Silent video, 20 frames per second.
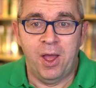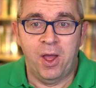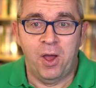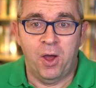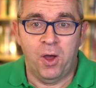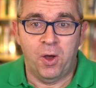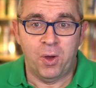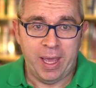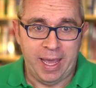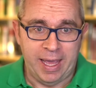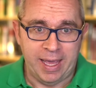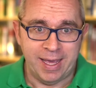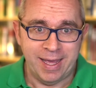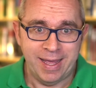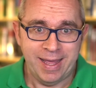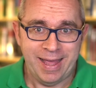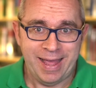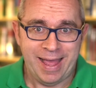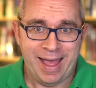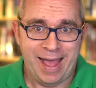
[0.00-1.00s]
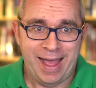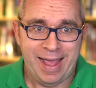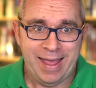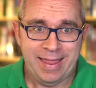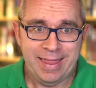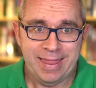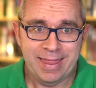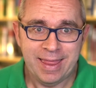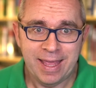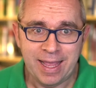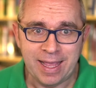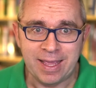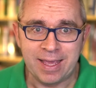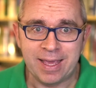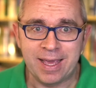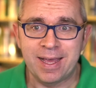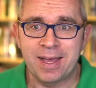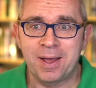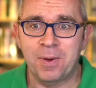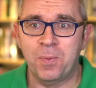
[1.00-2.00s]
Okay, I
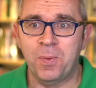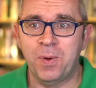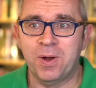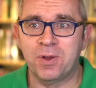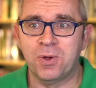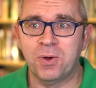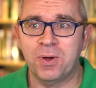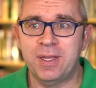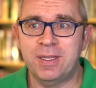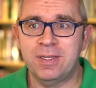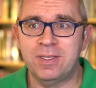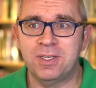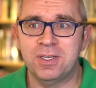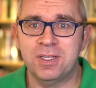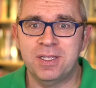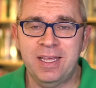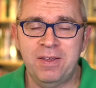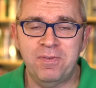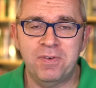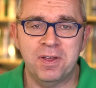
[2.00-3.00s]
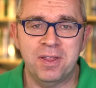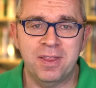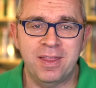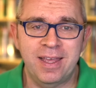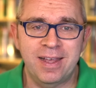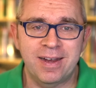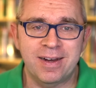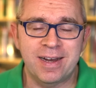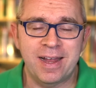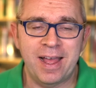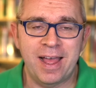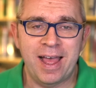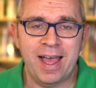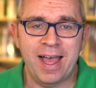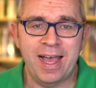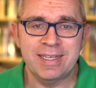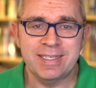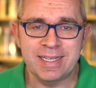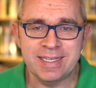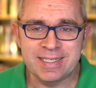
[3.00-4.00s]
think we're going to leave it there.
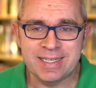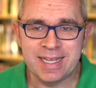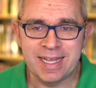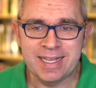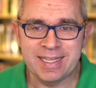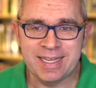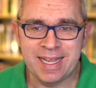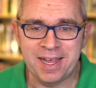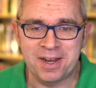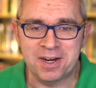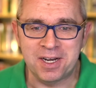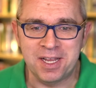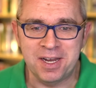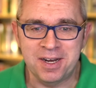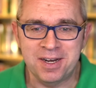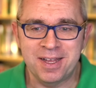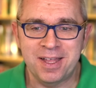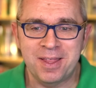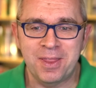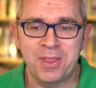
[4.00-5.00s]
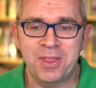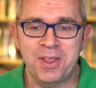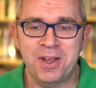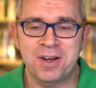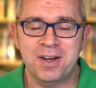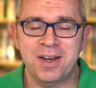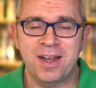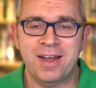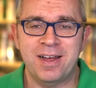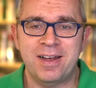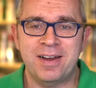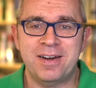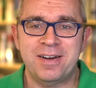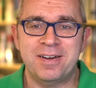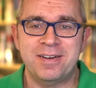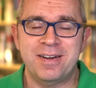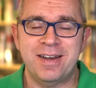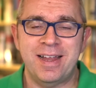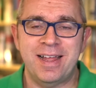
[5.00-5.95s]
As I said earlier, there are